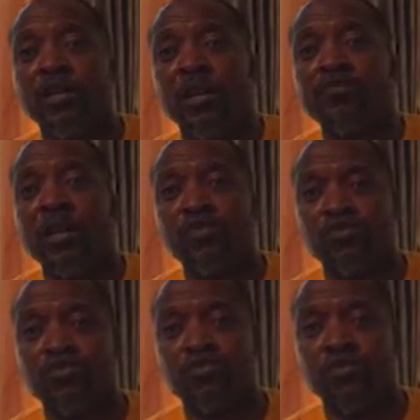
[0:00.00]
I'm not
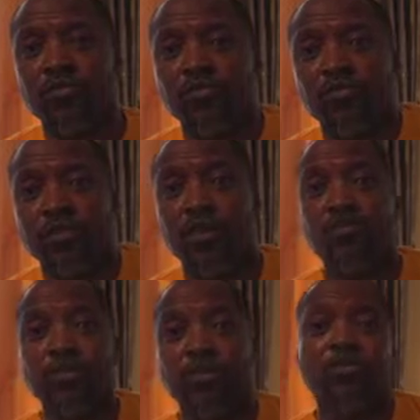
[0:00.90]
so, say,
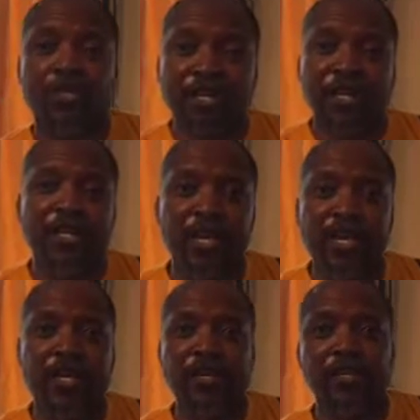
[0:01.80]
or set or stand here.
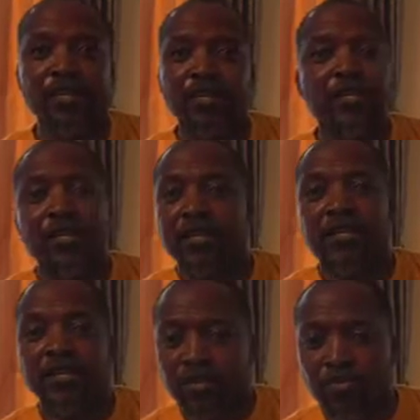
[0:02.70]

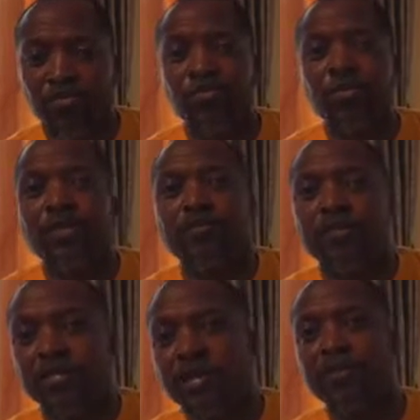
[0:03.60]
You also need
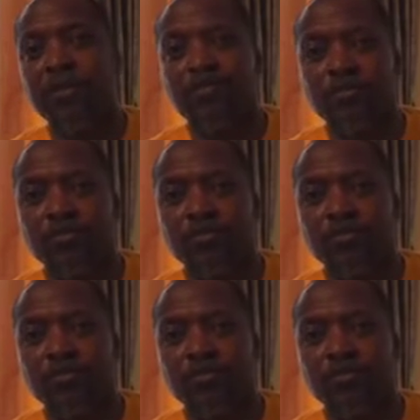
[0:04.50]
to say, man.